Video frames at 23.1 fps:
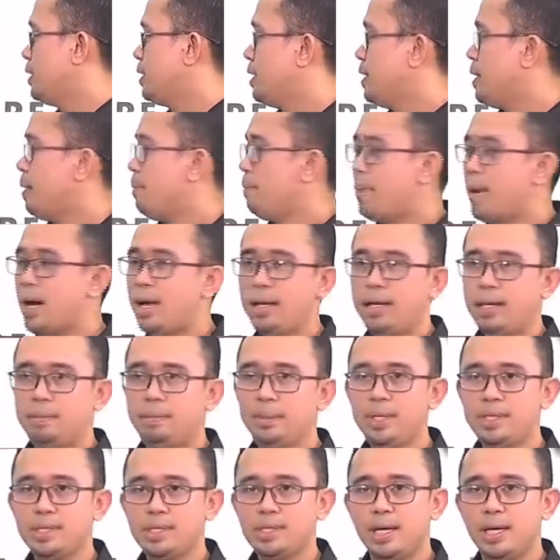palette
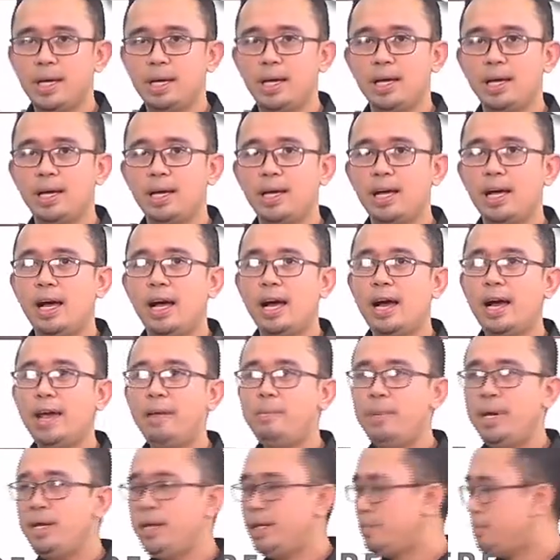pizza. I
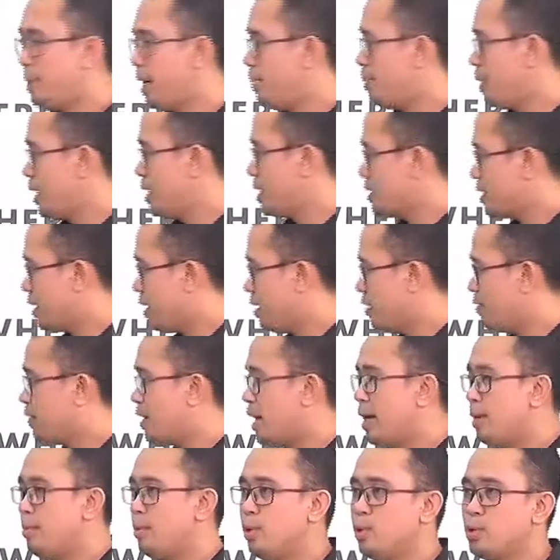made it by myself.
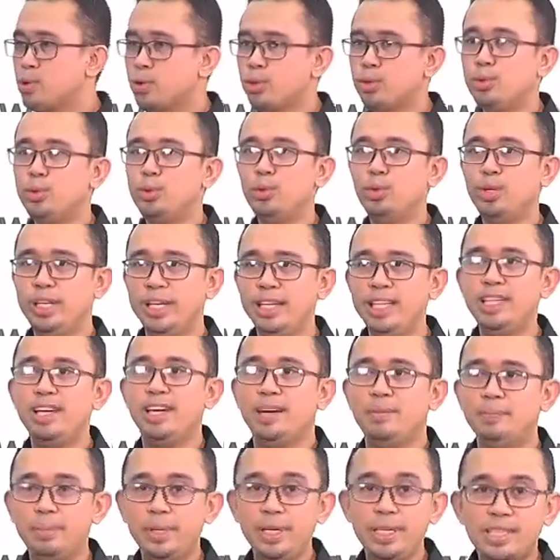I'm also doing the
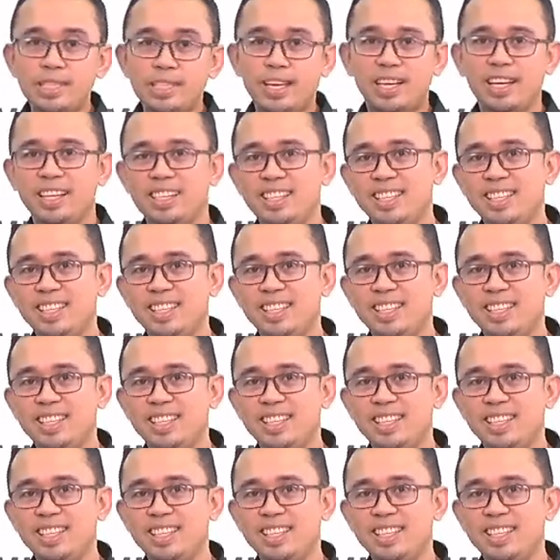pizza.